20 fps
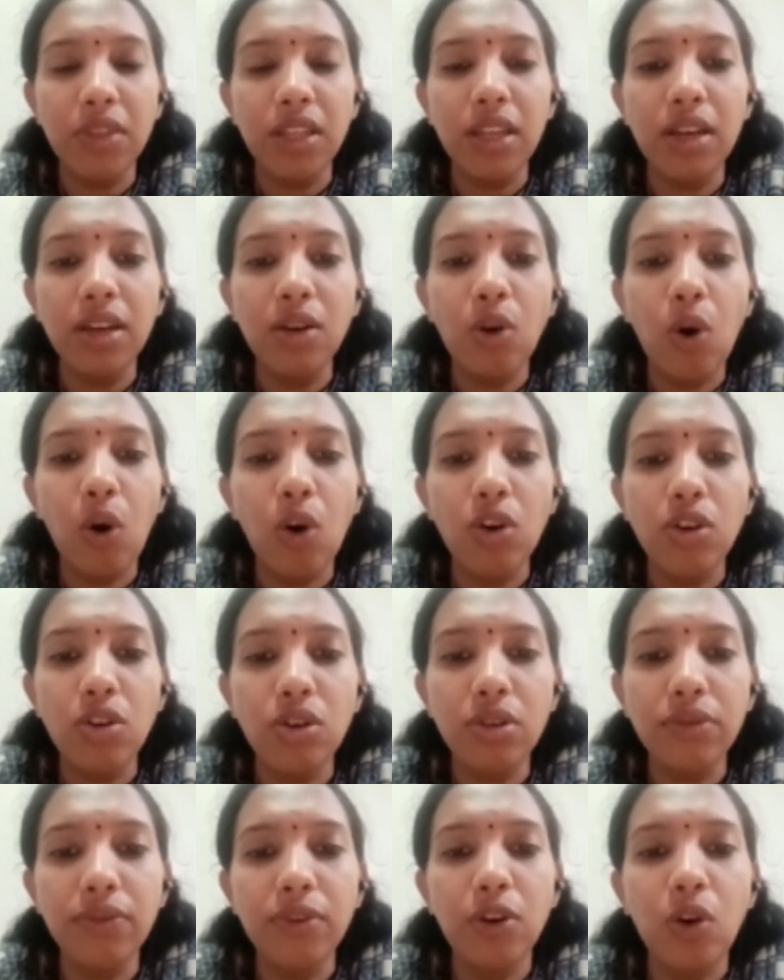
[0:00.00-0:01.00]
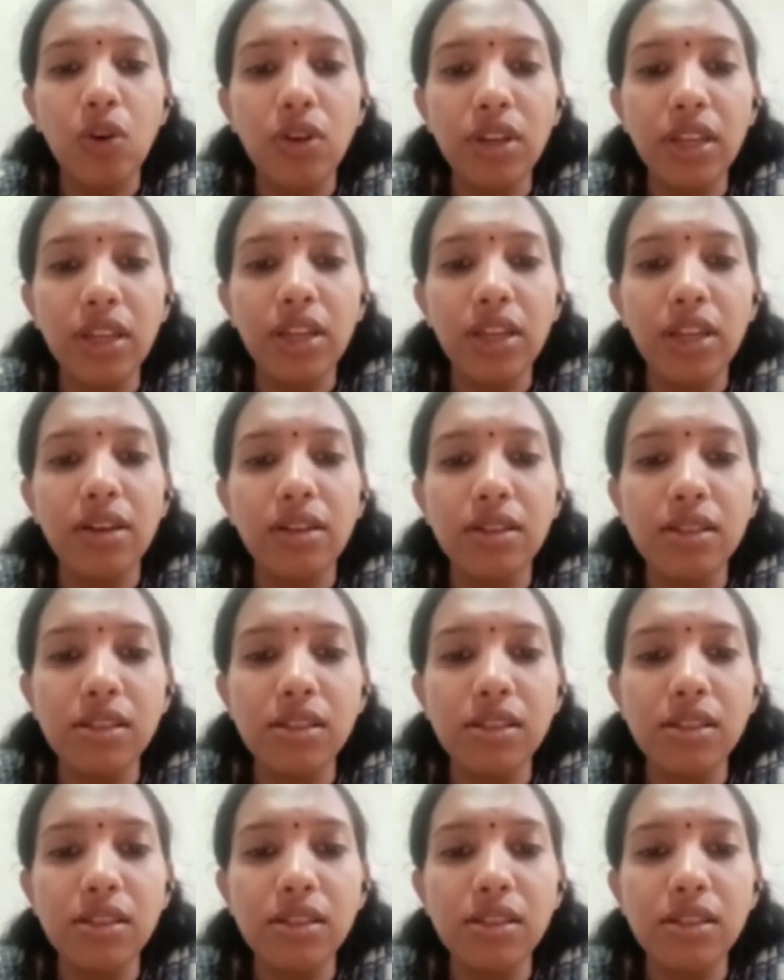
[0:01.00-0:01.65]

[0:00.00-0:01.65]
Then order of log n is